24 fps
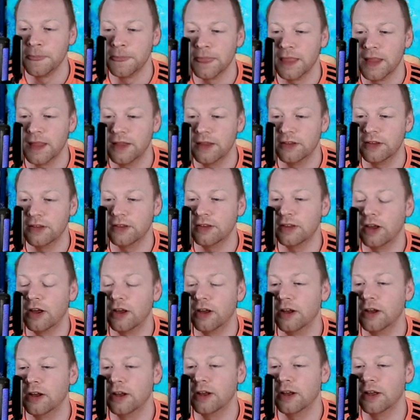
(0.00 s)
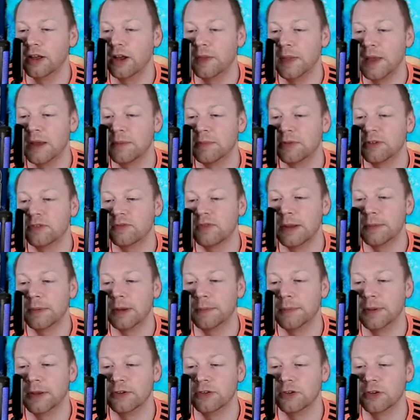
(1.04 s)
is her name is
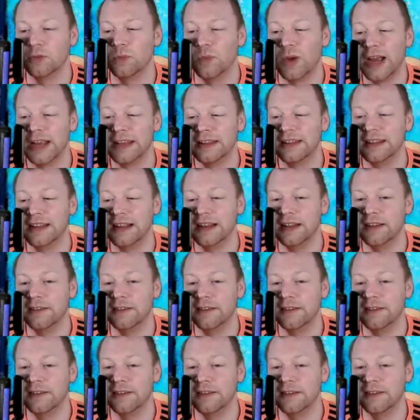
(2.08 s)
Rainbow Pictures, weighed nearly